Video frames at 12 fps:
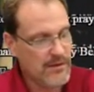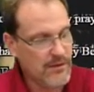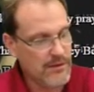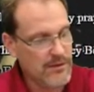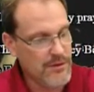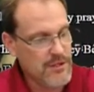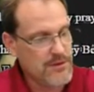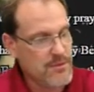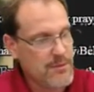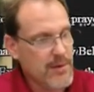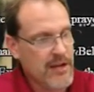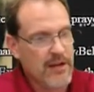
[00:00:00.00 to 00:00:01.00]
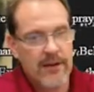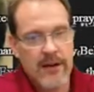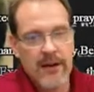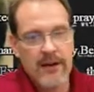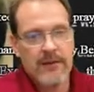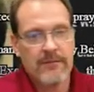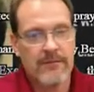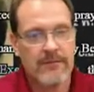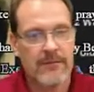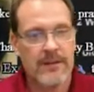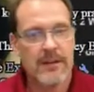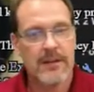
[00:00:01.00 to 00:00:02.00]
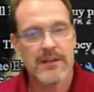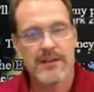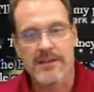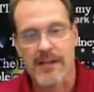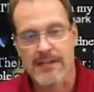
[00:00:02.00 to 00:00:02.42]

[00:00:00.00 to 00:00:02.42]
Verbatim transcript: this repeater here sucks